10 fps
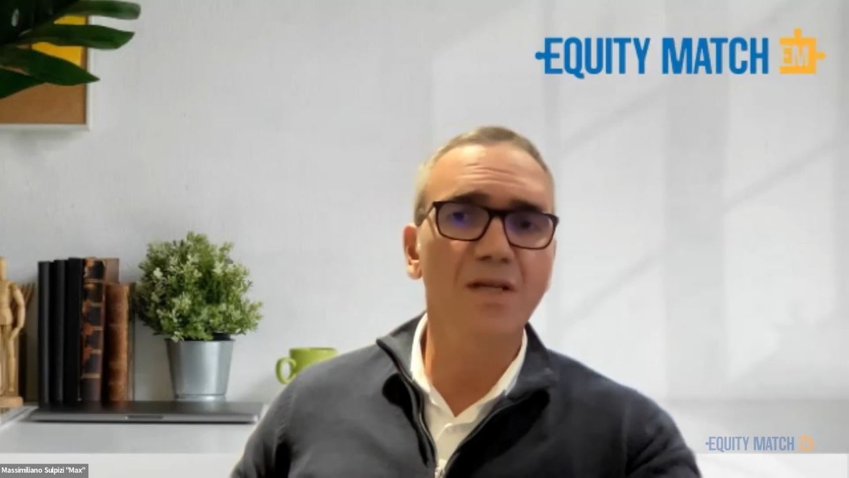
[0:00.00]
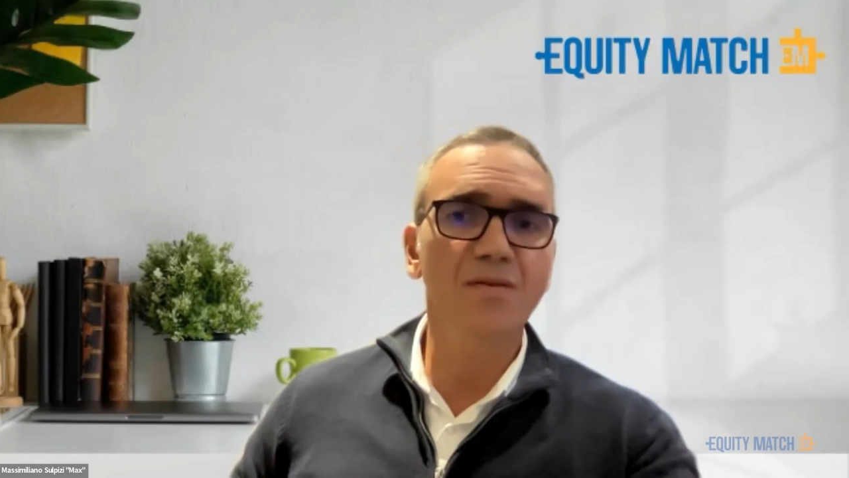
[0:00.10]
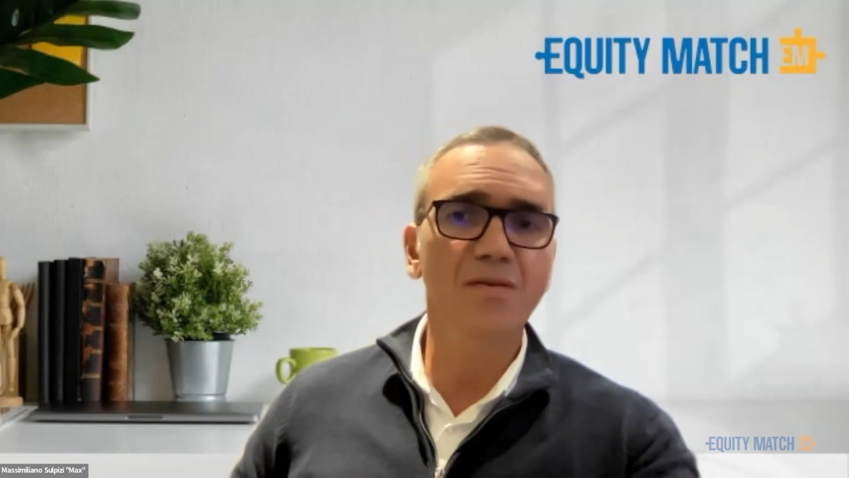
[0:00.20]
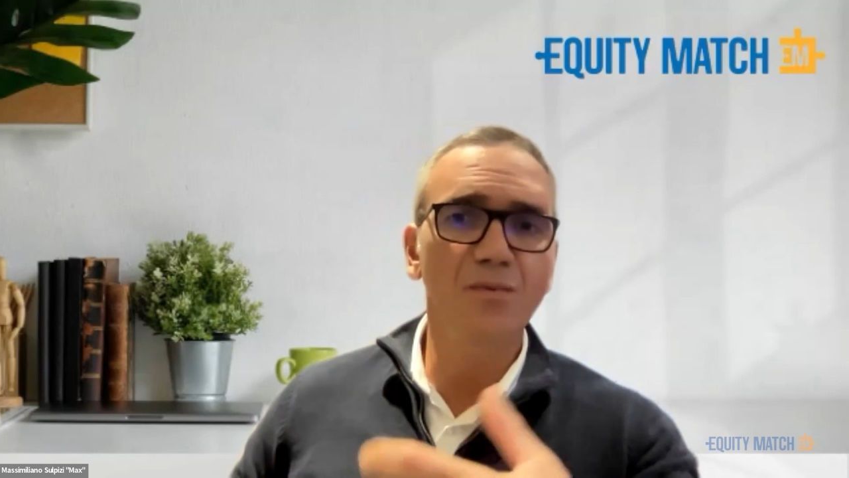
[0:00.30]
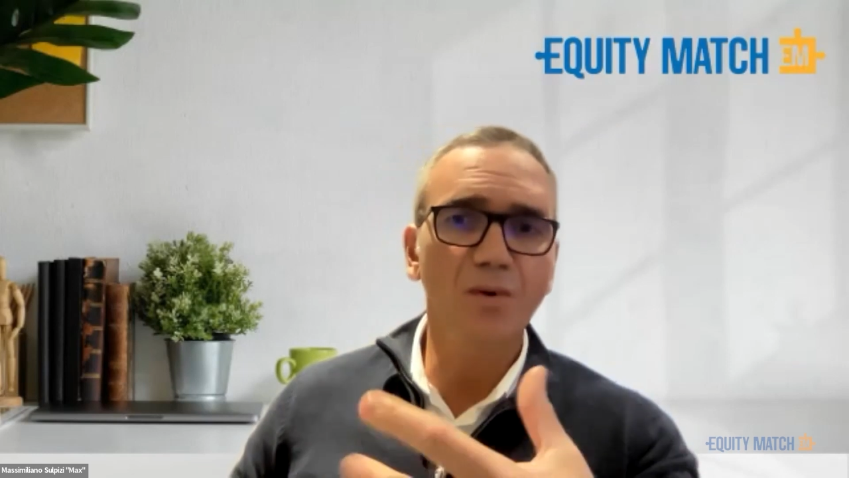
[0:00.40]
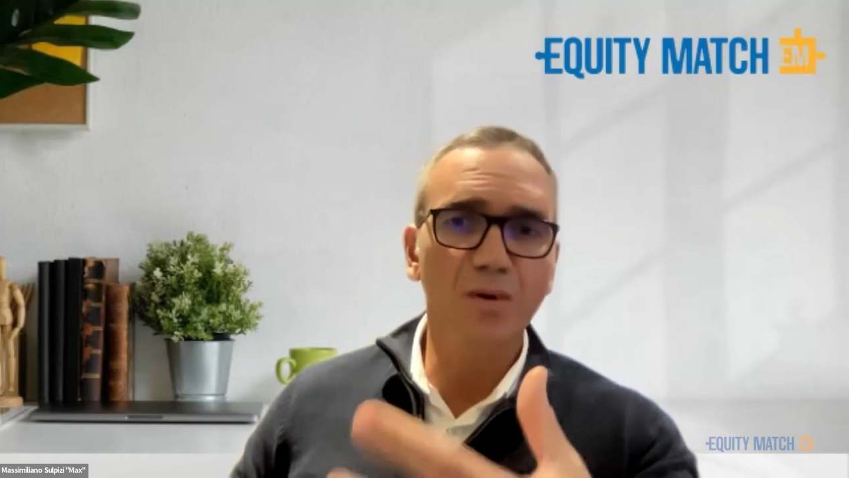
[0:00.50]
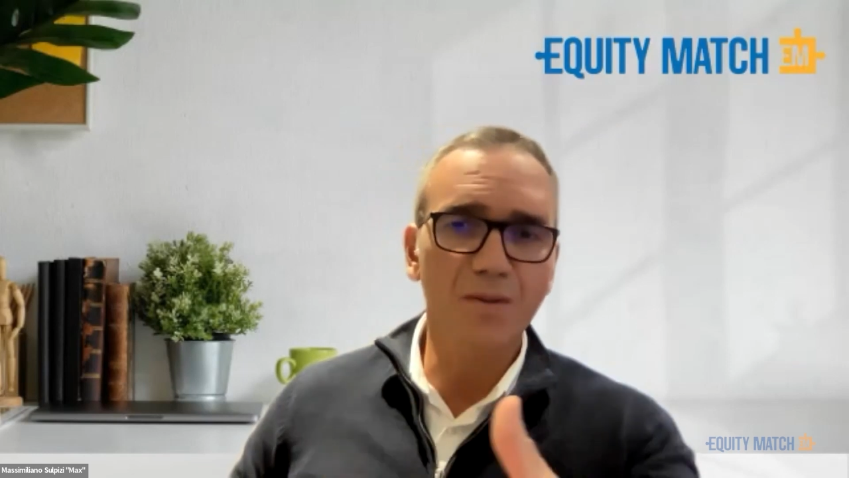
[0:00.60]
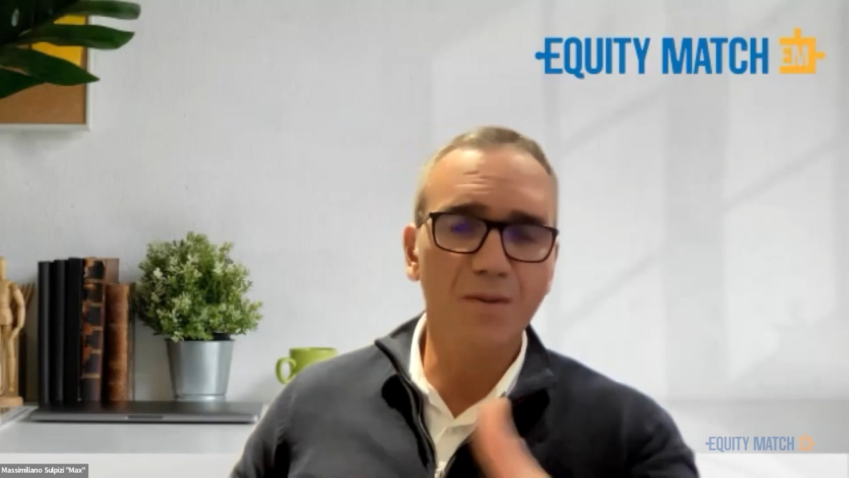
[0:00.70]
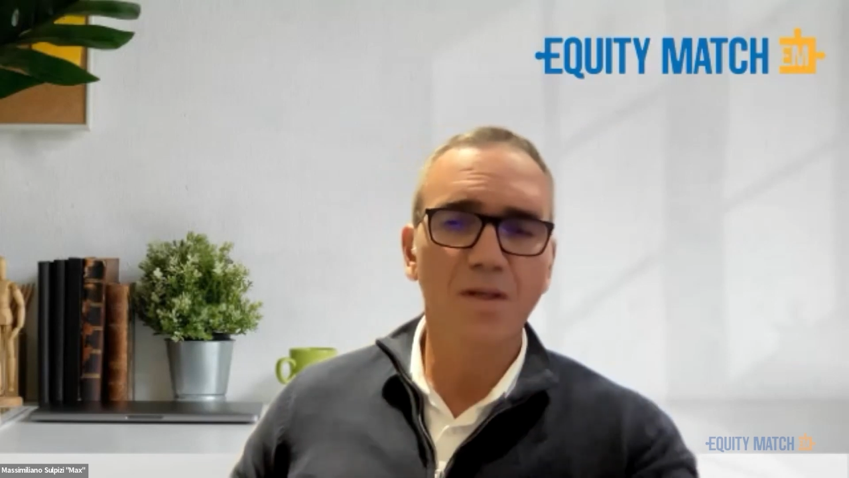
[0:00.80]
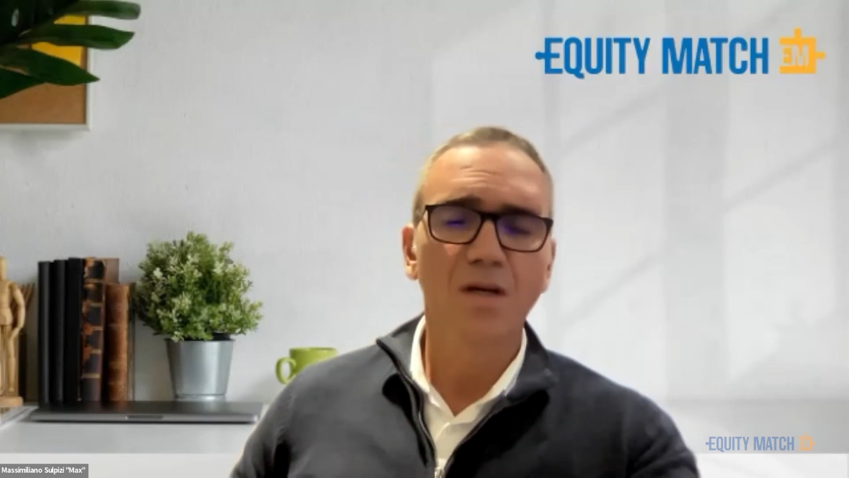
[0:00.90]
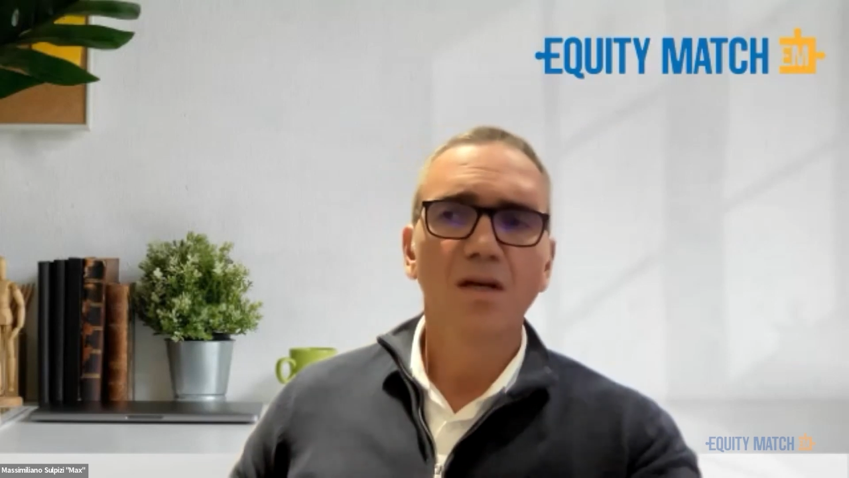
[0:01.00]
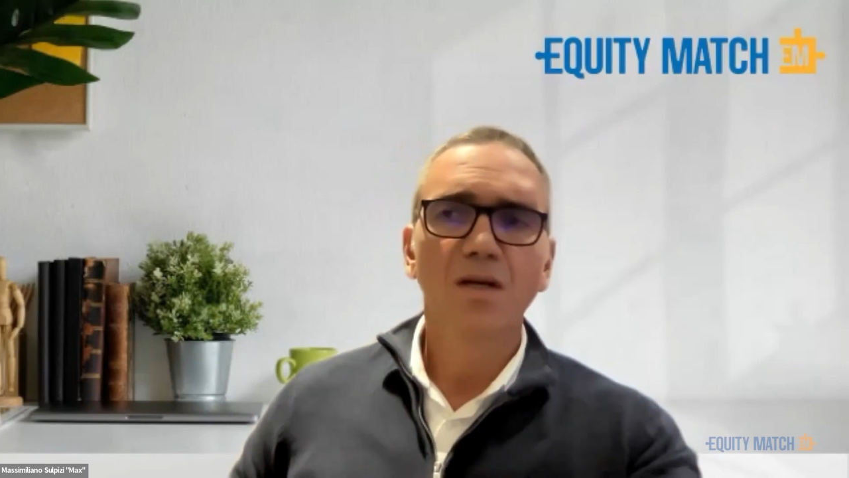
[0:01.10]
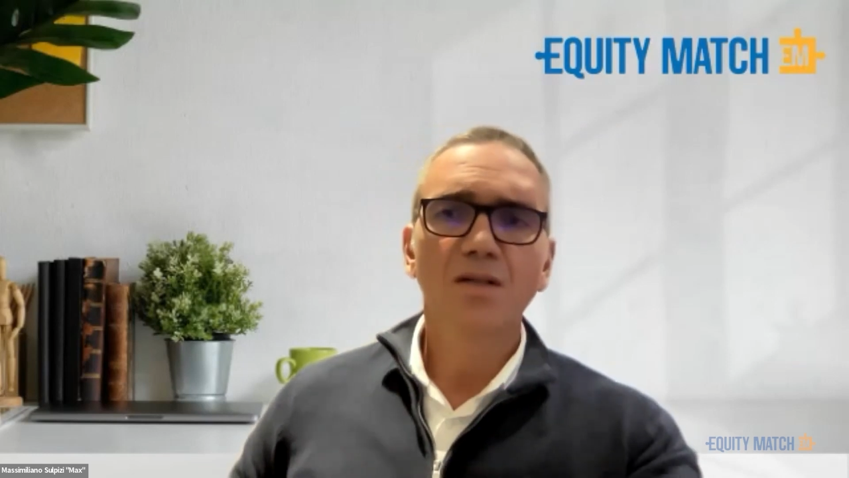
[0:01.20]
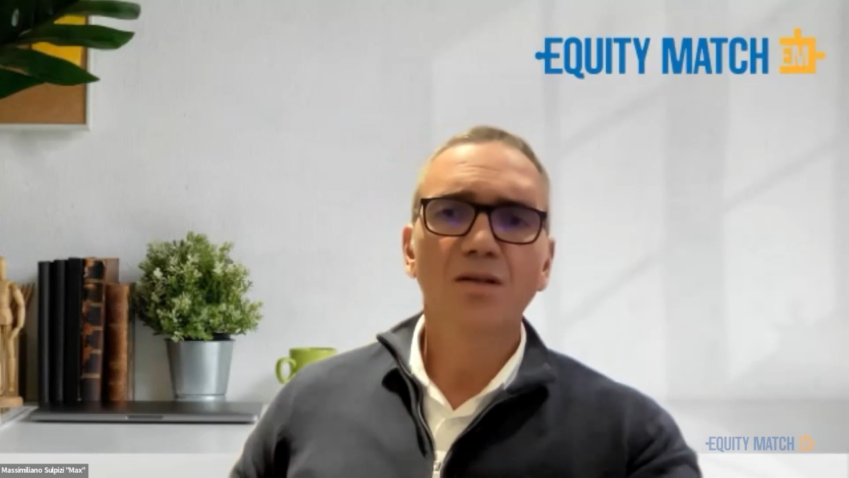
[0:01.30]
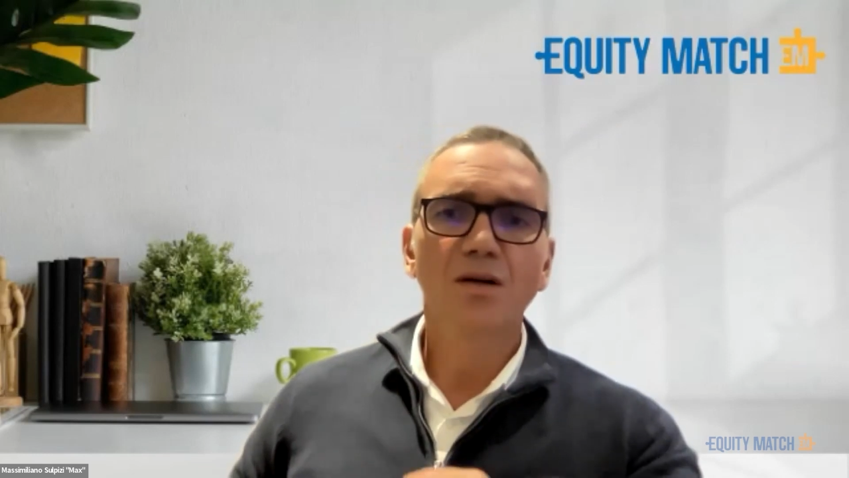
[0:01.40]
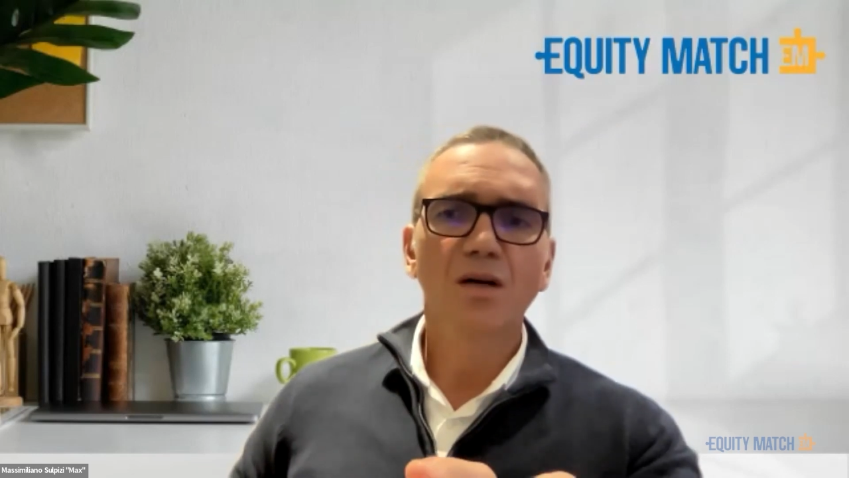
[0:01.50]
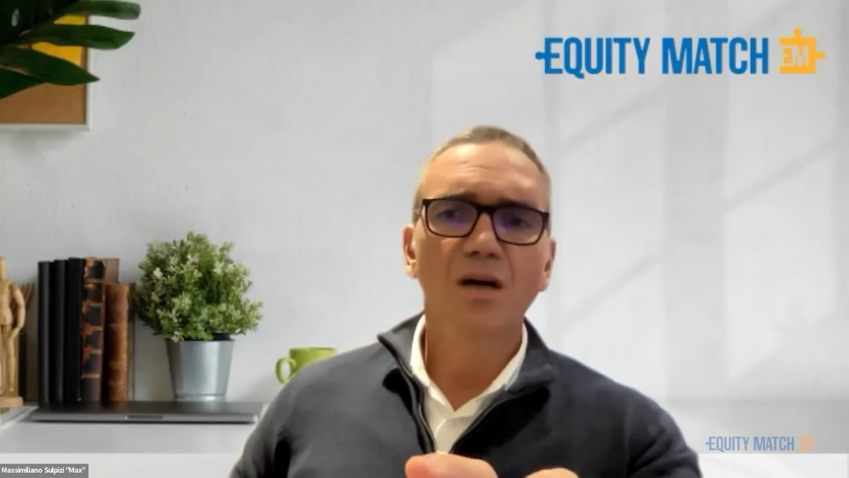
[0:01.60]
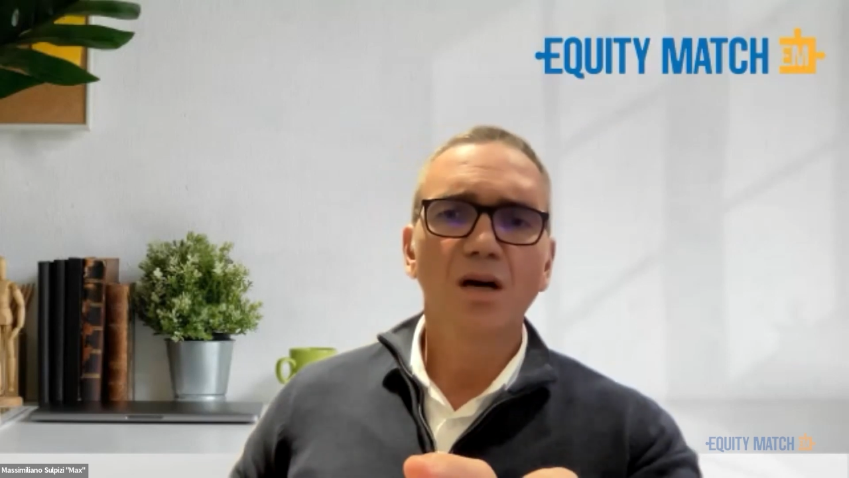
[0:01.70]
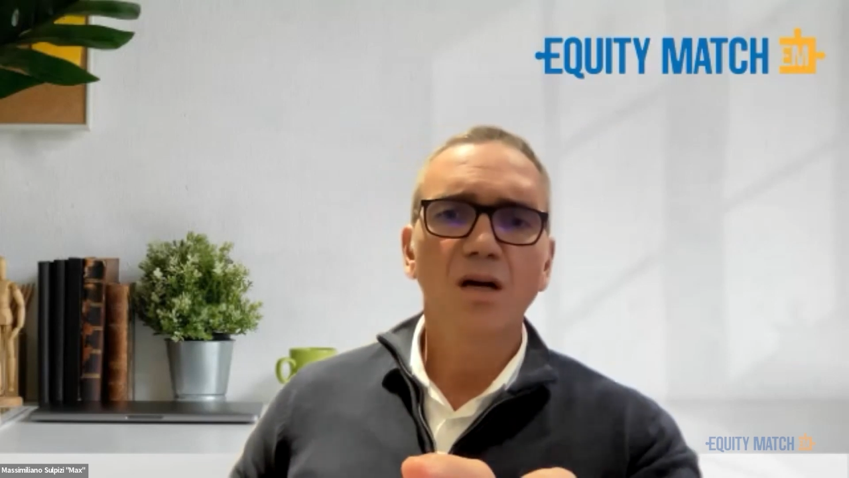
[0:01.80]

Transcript: even worse. So